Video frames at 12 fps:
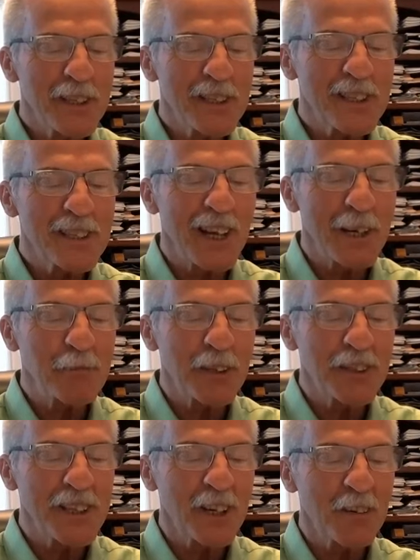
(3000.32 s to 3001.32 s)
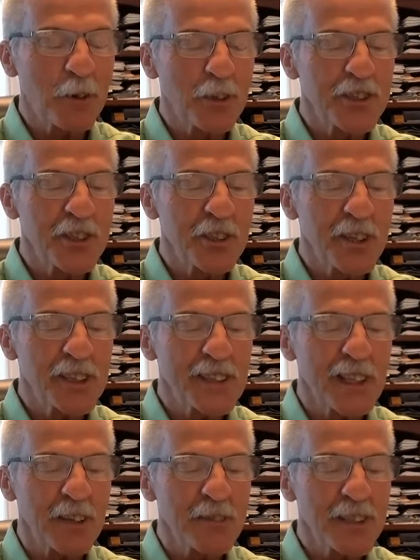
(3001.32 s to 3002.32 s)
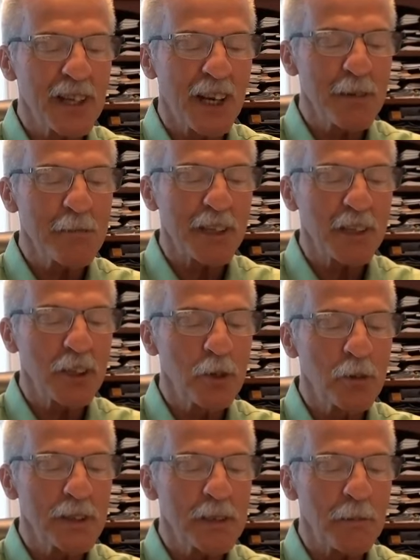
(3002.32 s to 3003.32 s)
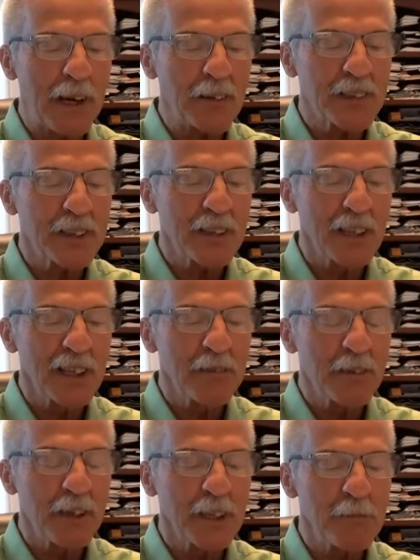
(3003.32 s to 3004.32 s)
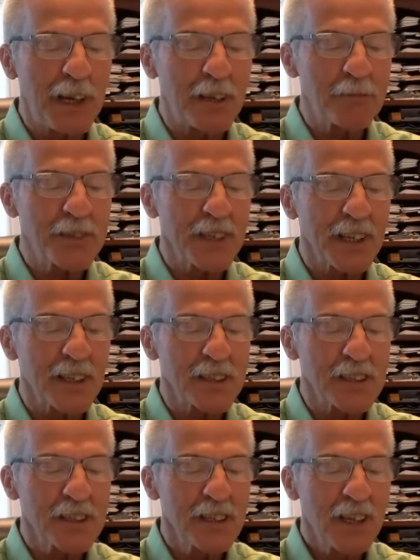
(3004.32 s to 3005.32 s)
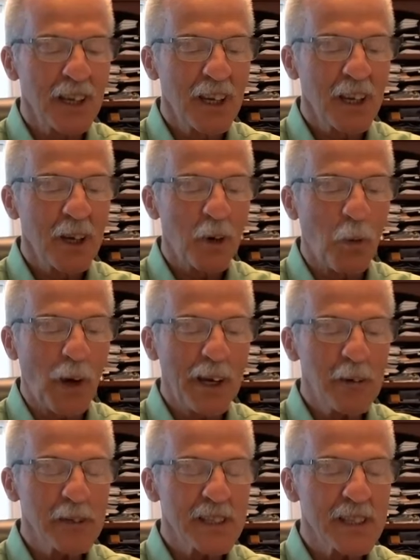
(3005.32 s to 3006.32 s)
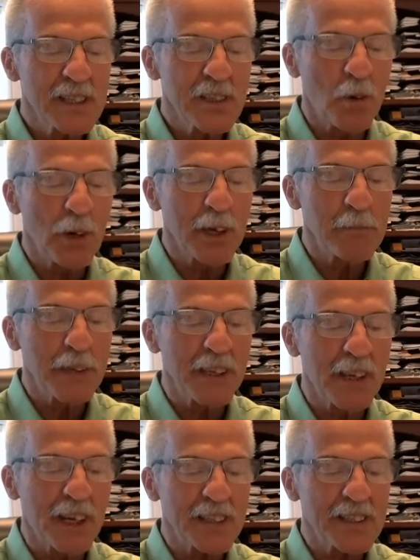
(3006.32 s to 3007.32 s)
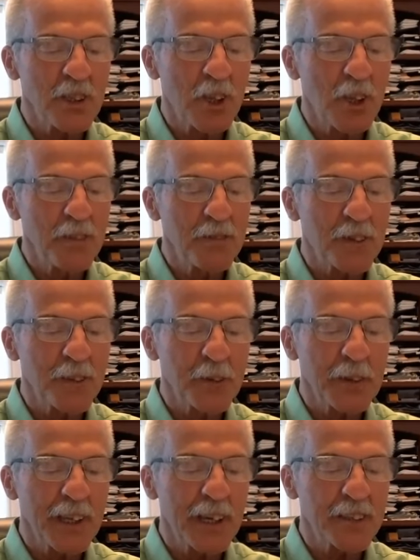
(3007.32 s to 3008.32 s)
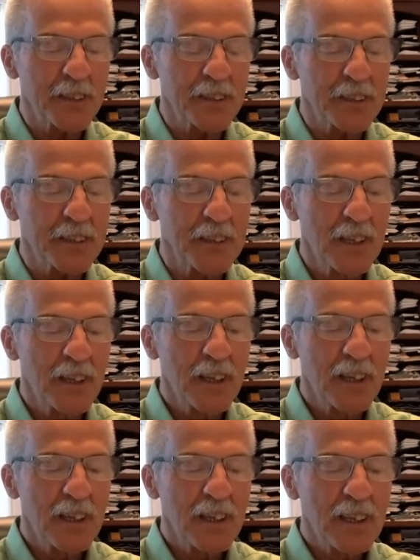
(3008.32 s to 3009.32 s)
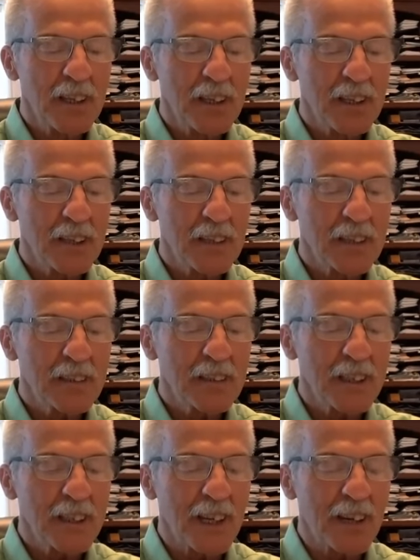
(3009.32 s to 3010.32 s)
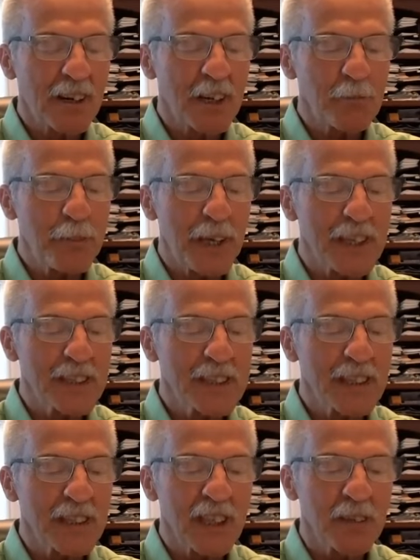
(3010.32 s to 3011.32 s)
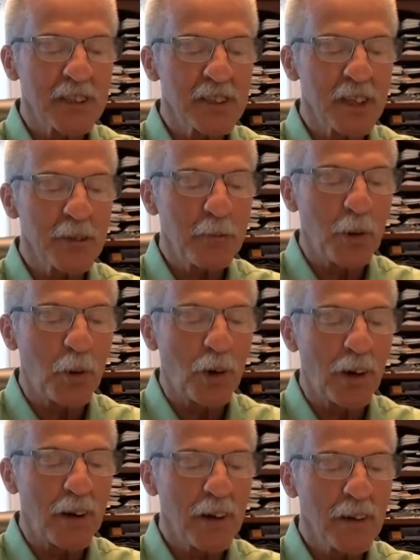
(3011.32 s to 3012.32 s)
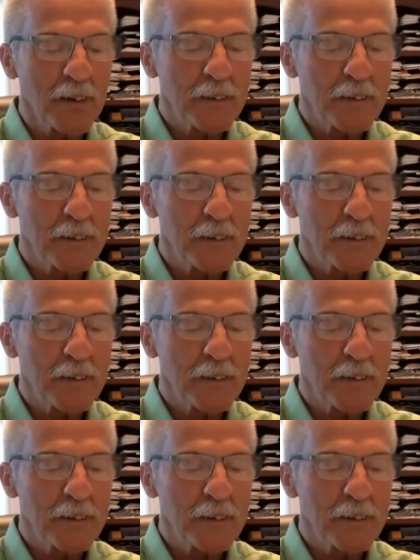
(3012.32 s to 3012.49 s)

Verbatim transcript: his disciples, therefore Judas, son of Simon, who was about to deliver him up, says, Why was this ointment not sold for 300 denarii or pence and given to the poor?